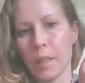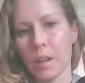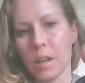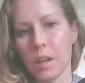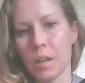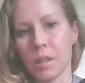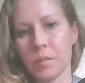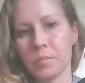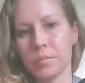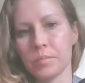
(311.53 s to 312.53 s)

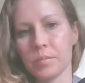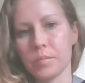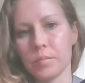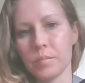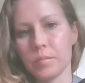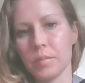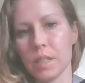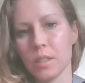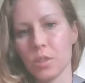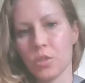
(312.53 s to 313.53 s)

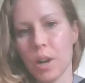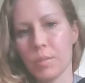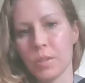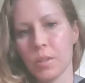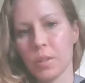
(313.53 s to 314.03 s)
Nice little drop to it.